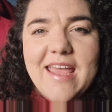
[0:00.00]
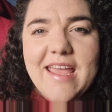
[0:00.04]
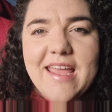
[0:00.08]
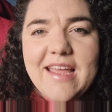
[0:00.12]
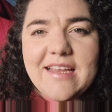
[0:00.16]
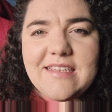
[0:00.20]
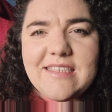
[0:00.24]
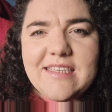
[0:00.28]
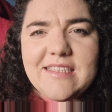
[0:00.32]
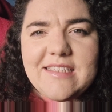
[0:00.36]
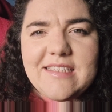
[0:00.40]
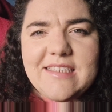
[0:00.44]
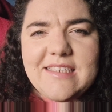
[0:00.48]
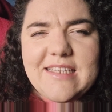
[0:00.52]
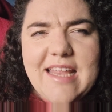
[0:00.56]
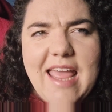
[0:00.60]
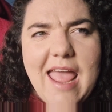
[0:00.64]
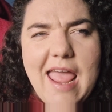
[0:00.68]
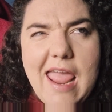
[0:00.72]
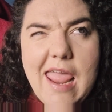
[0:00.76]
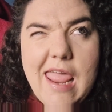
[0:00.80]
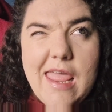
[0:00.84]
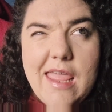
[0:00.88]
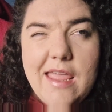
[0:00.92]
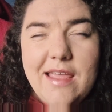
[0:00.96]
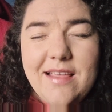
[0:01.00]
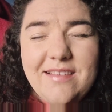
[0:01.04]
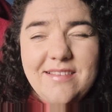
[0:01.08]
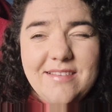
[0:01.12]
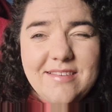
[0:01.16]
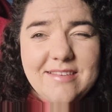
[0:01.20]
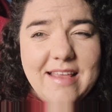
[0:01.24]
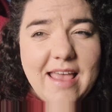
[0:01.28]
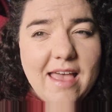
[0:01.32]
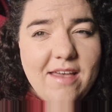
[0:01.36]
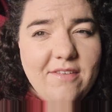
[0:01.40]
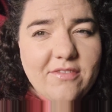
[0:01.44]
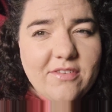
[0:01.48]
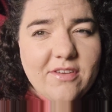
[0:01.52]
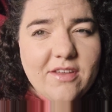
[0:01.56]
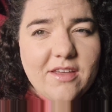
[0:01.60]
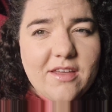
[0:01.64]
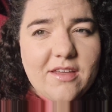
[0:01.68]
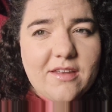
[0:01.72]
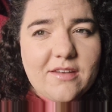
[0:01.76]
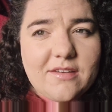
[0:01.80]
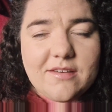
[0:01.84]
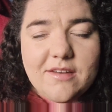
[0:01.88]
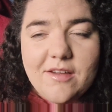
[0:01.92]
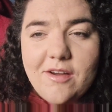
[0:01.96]
It is day
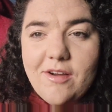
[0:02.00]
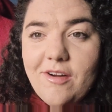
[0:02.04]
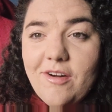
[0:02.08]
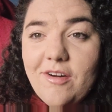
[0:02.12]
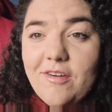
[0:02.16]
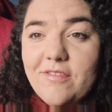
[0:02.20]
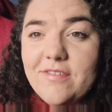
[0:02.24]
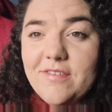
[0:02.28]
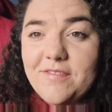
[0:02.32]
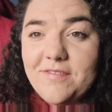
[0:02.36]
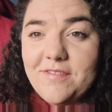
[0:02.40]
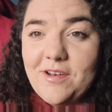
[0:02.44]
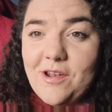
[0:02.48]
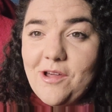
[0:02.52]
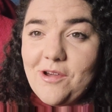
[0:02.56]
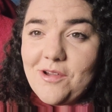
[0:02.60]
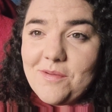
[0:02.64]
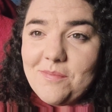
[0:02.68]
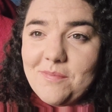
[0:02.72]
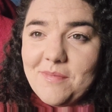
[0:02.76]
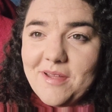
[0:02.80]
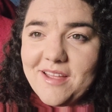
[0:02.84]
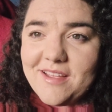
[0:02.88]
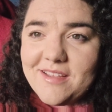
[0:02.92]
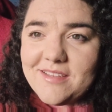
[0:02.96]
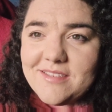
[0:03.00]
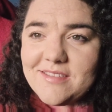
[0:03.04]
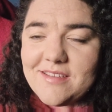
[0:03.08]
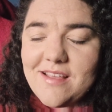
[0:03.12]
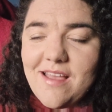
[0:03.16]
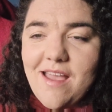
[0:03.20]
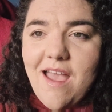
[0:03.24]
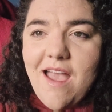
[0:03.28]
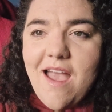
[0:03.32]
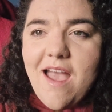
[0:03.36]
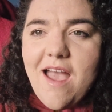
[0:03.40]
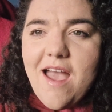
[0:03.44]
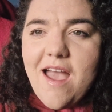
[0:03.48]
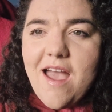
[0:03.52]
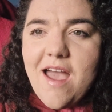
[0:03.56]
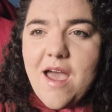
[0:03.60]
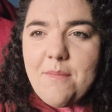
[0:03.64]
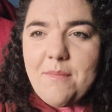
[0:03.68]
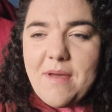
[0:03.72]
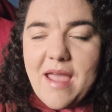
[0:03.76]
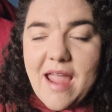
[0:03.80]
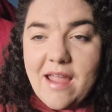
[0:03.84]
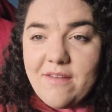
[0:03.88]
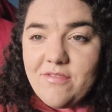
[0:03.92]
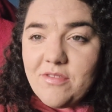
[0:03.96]
7 of Vlogmas.
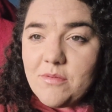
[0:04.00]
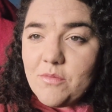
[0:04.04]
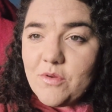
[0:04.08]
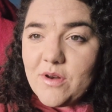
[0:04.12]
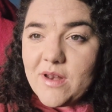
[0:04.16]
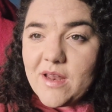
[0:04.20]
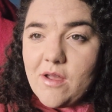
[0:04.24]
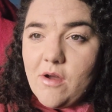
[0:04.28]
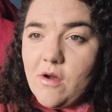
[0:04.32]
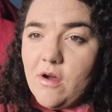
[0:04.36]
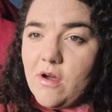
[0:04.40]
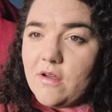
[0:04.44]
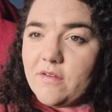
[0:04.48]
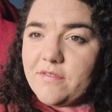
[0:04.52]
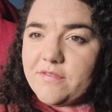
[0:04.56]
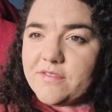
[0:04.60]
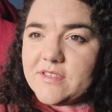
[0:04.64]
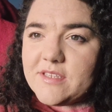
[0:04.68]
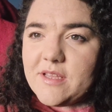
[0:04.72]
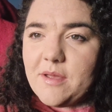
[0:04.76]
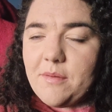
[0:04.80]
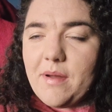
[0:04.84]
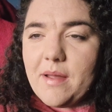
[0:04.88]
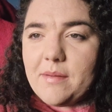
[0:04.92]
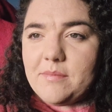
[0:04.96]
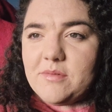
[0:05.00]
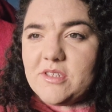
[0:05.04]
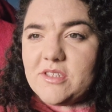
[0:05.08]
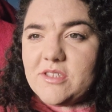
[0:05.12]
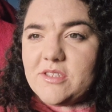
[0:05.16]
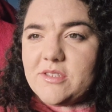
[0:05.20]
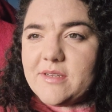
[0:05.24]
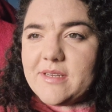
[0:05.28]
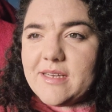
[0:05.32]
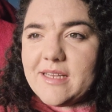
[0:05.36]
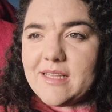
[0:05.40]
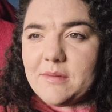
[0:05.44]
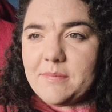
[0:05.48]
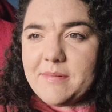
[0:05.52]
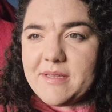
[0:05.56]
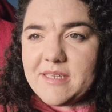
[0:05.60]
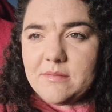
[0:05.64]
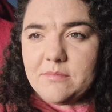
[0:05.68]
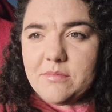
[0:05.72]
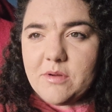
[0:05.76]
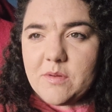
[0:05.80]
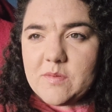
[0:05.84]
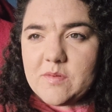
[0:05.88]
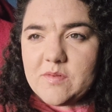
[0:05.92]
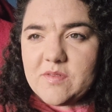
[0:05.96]
I have the morning off, so I'm just doing little bits
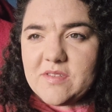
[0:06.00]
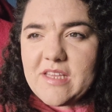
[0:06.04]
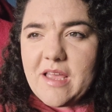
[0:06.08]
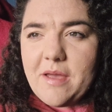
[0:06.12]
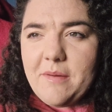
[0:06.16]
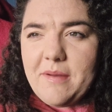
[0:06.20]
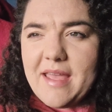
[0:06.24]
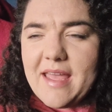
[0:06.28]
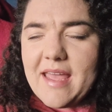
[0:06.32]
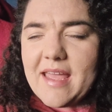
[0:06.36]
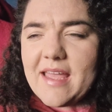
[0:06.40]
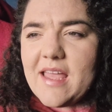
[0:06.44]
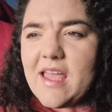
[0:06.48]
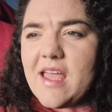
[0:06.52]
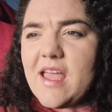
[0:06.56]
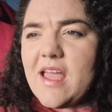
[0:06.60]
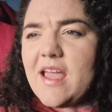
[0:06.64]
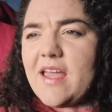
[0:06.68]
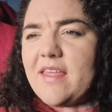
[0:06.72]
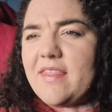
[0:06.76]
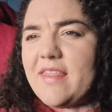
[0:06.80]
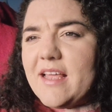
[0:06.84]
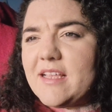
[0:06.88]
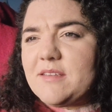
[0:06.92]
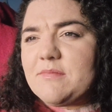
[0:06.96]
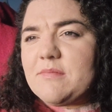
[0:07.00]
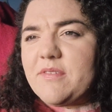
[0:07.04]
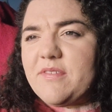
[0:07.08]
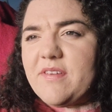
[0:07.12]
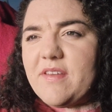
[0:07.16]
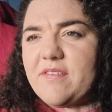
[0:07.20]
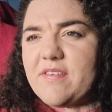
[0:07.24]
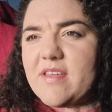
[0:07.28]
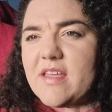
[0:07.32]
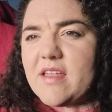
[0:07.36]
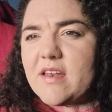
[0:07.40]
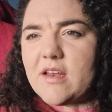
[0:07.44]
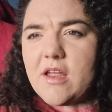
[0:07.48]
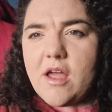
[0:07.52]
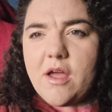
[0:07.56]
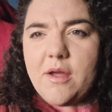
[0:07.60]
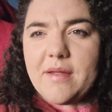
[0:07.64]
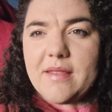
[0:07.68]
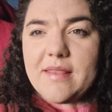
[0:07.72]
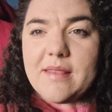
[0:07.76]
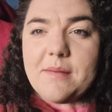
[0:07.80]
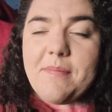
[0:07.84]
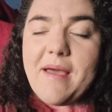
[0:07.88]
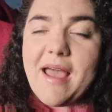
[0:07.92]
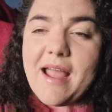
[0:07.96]
and bobs of sewing. There's my Vivian
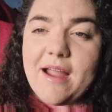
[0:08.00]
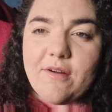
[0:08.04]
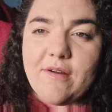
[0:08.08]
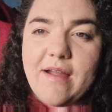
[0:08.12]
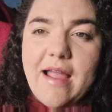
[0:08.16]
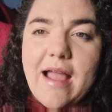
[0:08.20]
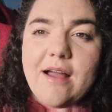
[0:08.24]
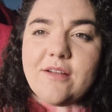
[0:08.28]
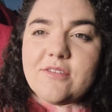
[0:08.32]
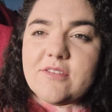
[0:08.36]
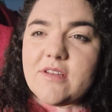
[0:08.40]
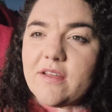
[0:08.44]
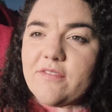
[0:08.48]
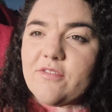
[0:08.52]
coat in the background.